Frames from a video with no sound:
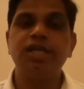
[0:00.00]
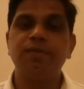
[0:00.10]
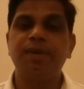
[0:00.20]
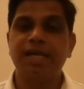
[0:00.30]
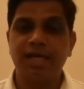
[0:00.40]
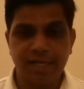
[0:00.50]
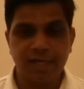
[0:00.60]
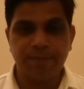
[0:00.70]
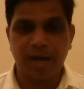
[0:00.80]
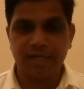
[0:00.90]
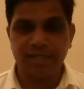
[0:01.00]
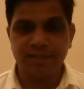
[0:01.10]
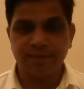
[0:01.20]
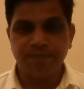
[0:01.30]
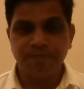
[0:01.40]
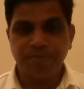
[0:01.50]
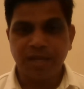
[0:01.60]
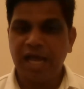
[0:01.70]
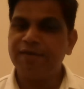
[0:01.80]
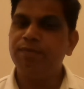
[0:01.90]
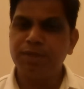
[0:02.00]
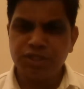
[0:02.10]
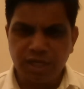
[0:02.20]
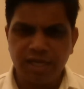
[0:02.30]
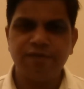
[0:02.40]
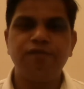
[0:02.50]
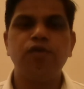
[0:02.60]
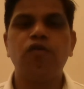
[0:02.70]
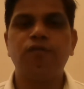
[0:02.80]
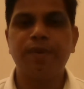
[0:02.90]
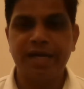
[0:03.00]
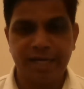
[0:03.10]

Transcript: it in my clinical practice, I will be sharing a few of